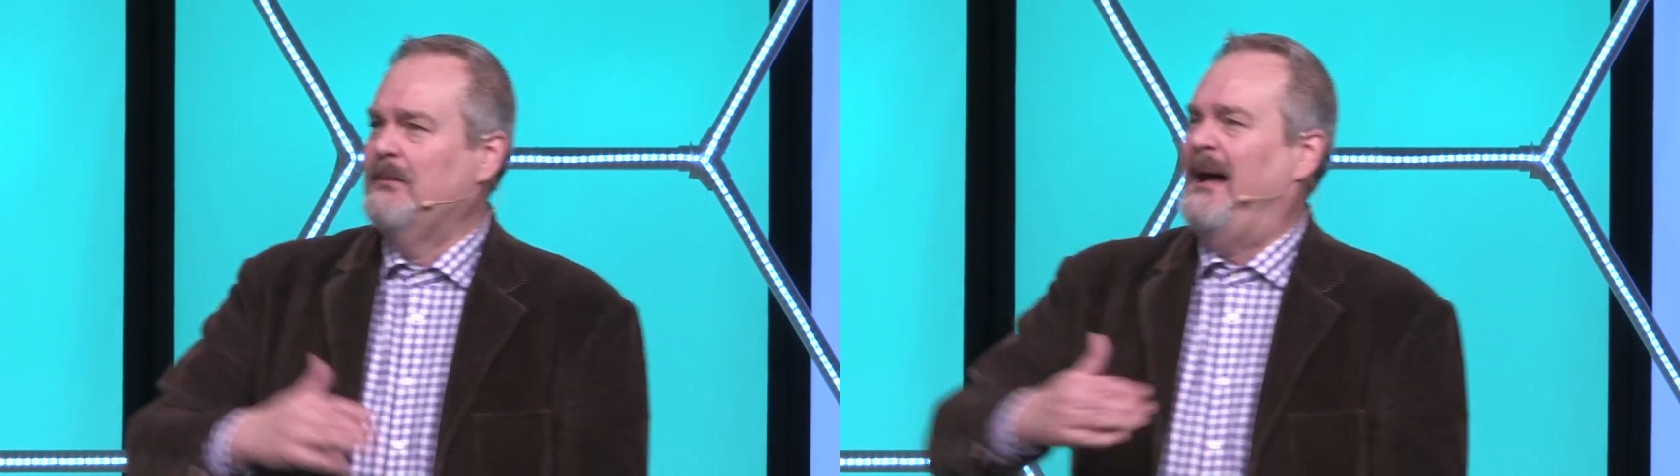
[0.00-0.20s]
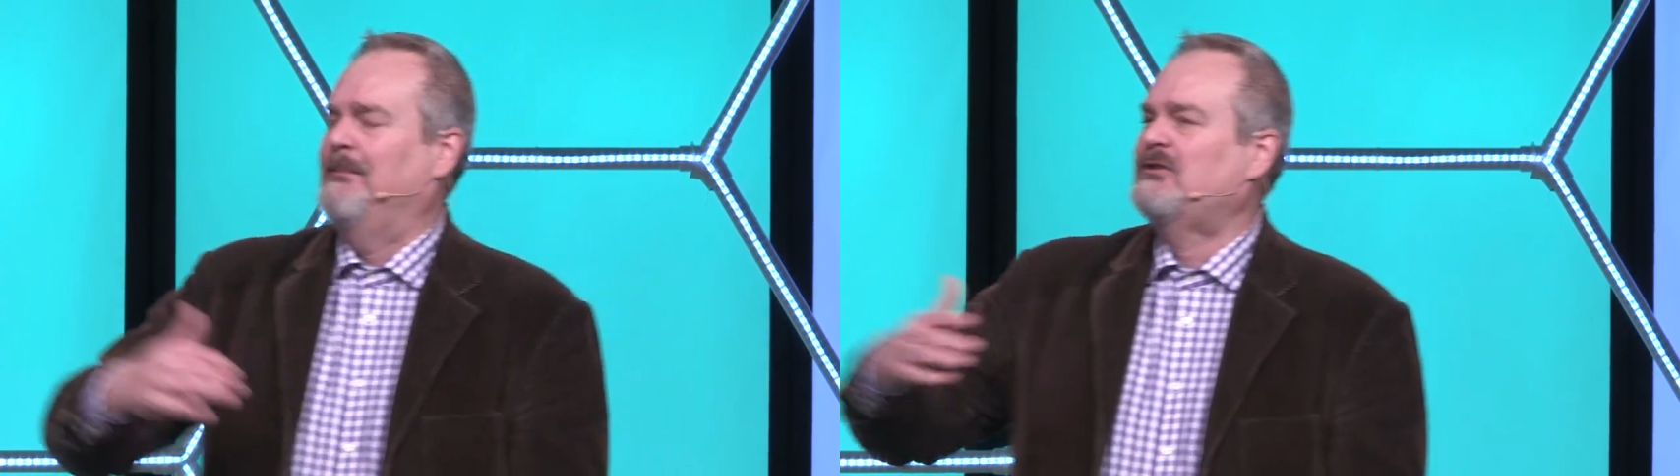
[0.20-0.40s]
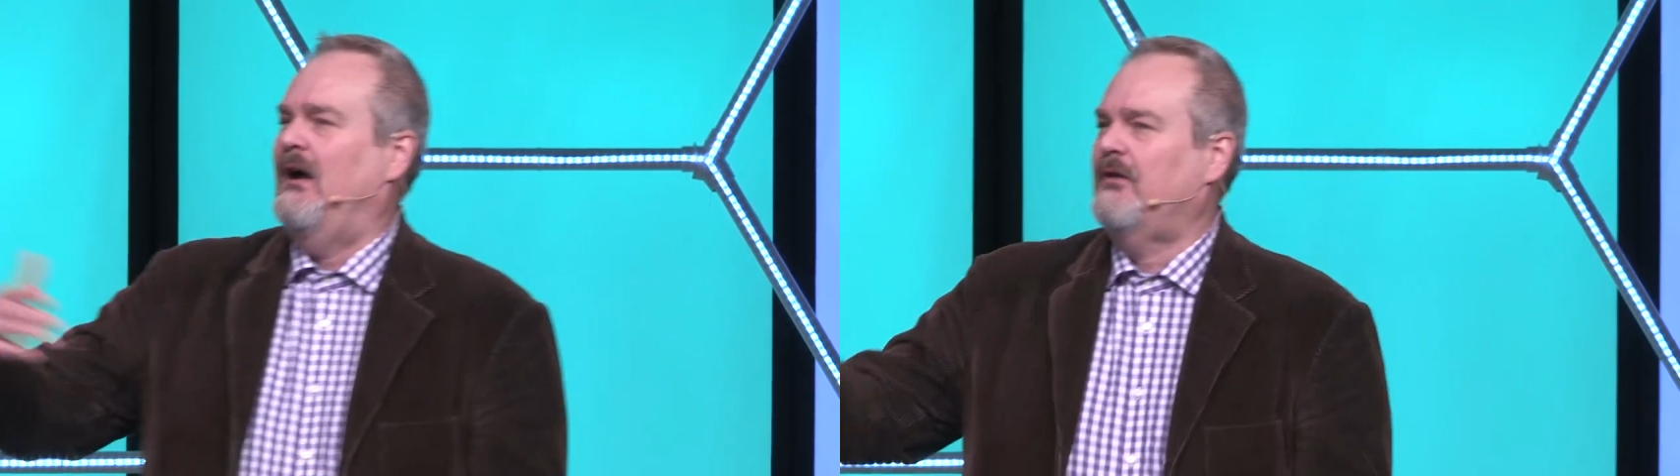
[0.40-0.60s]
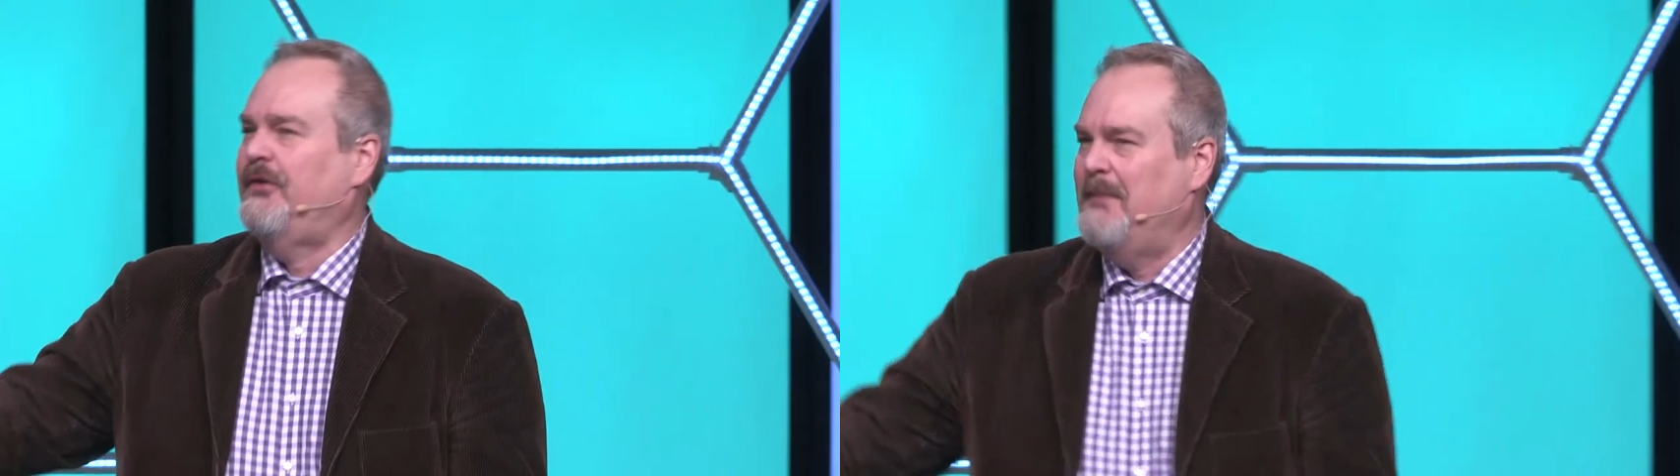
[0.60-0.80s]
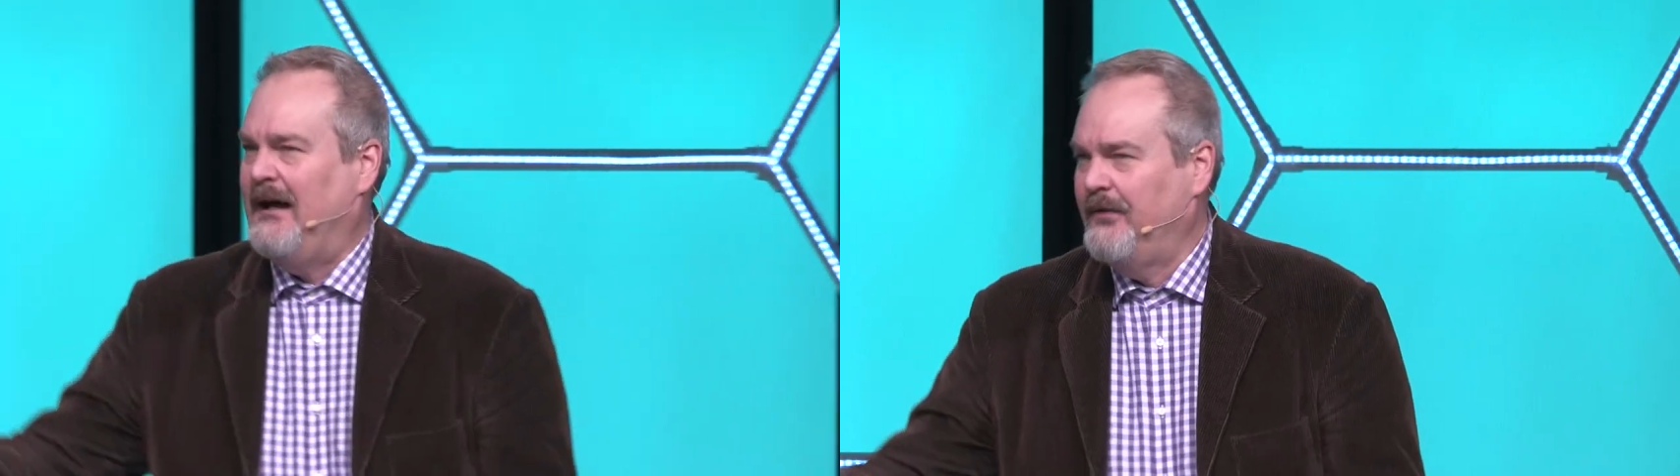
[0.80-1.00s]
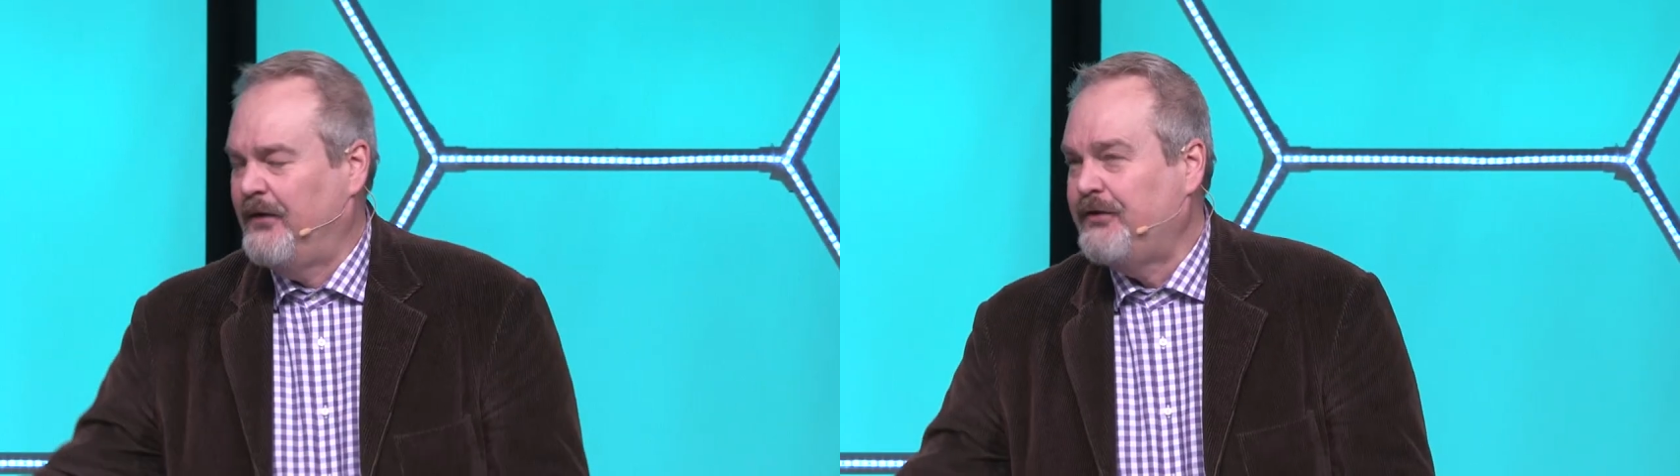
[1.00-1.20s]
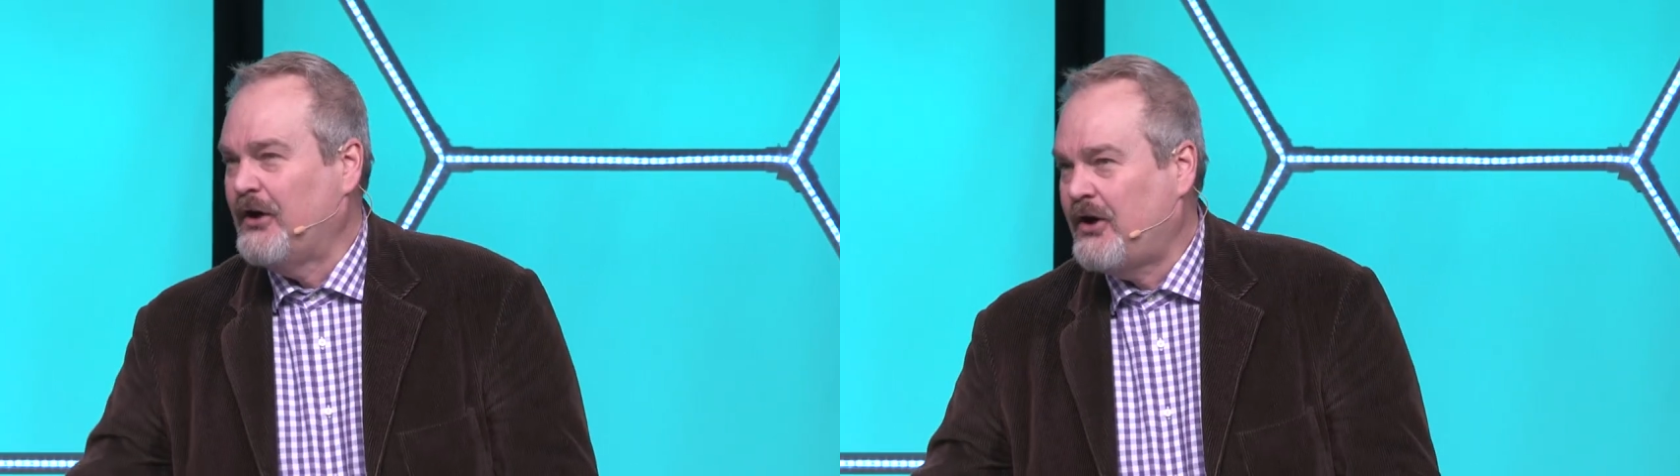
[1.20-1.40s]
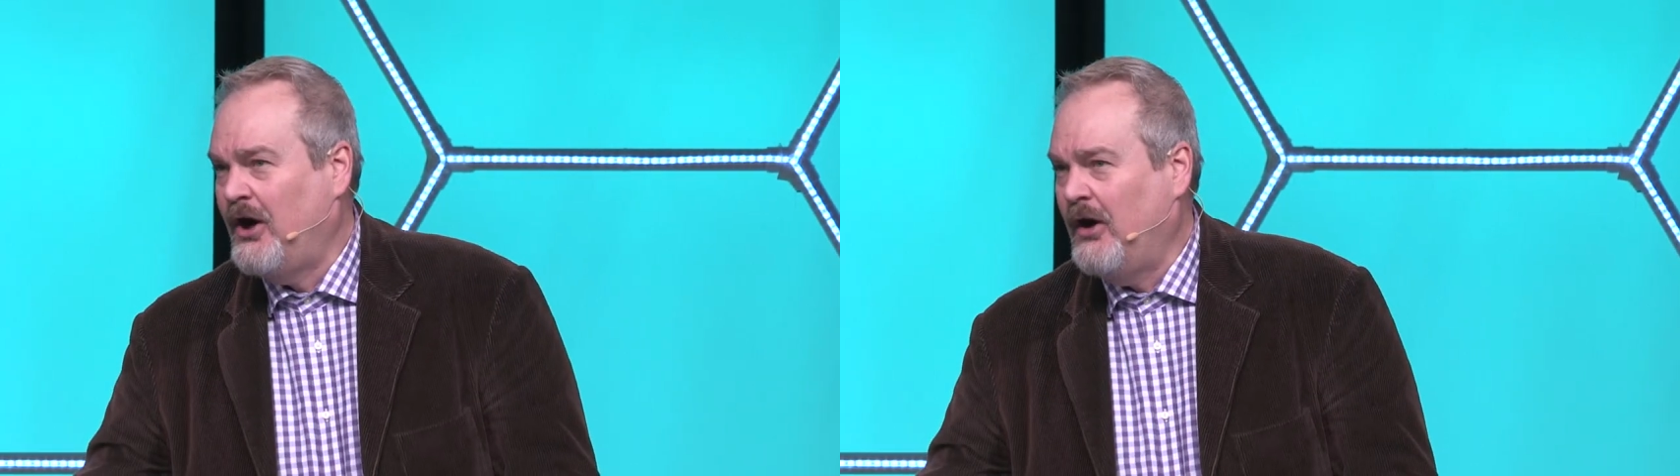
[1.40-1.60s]
the Bible talks about that the
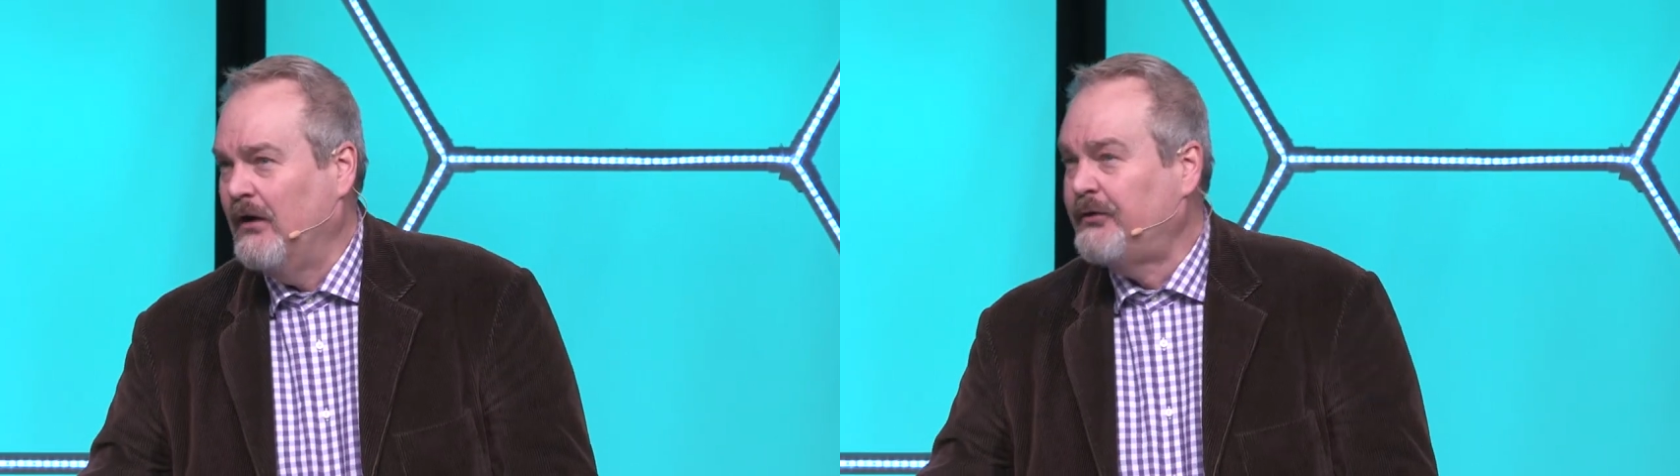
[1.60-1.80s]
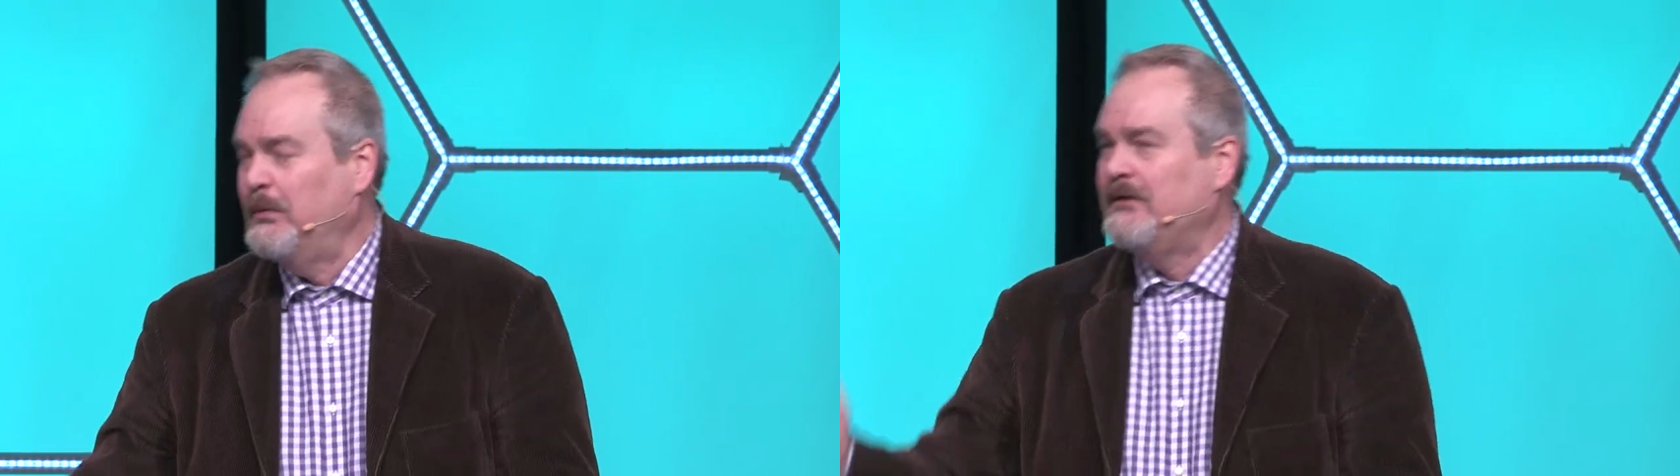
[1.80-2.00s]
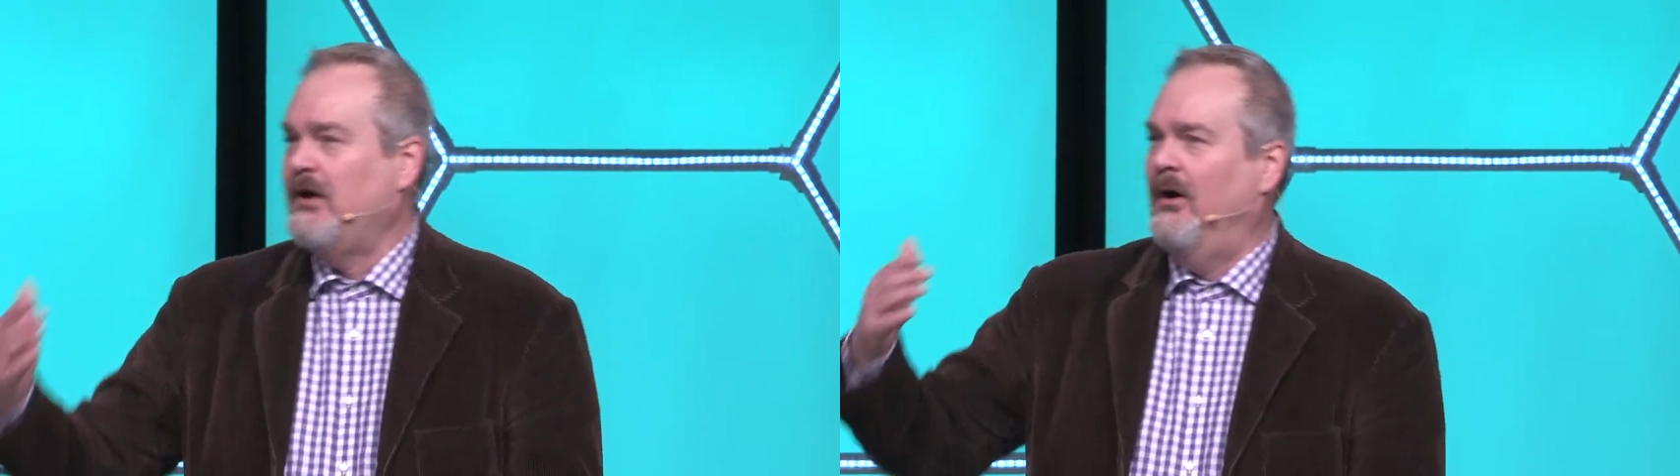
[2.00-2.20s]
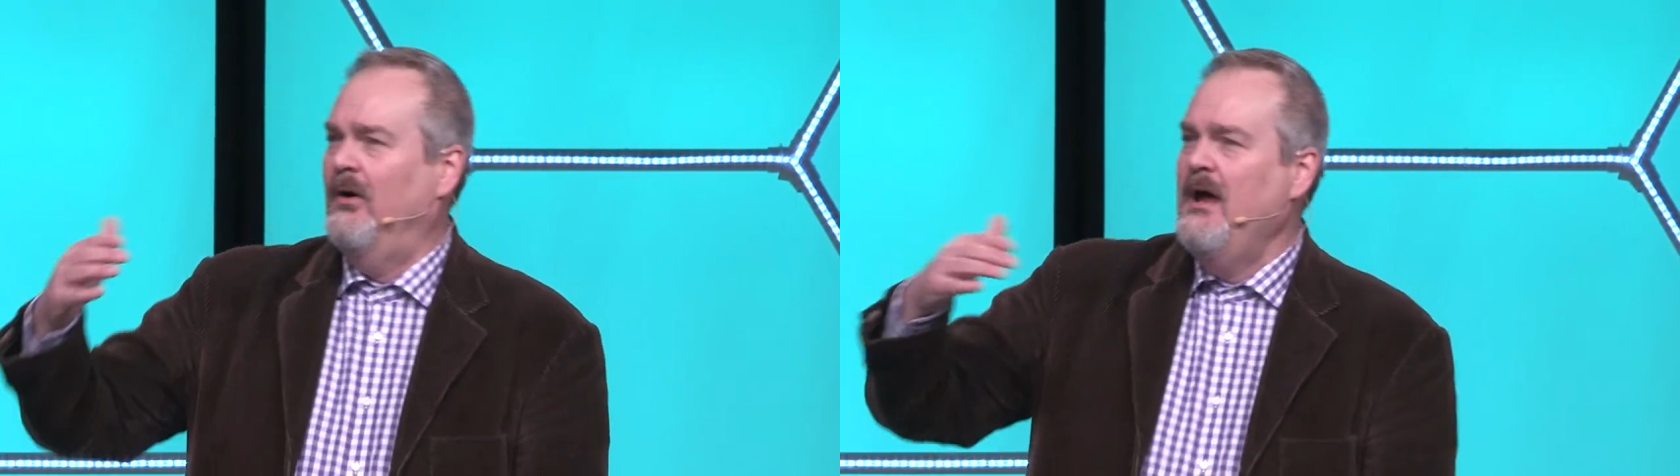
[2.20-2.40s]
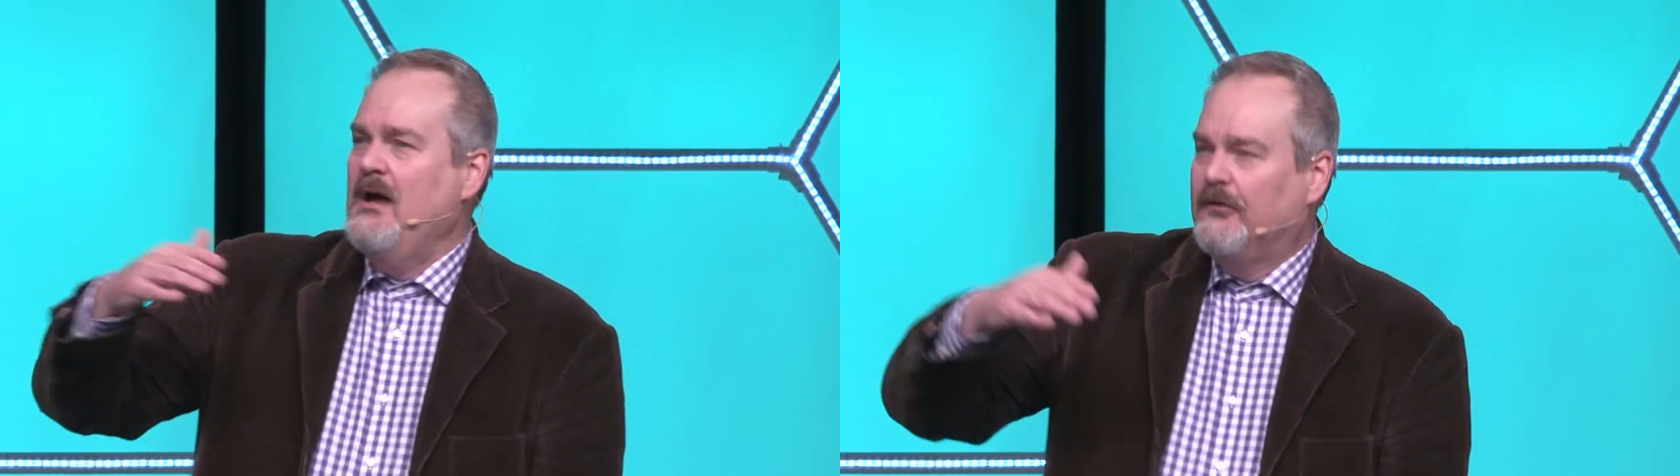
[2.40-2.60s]
curse would go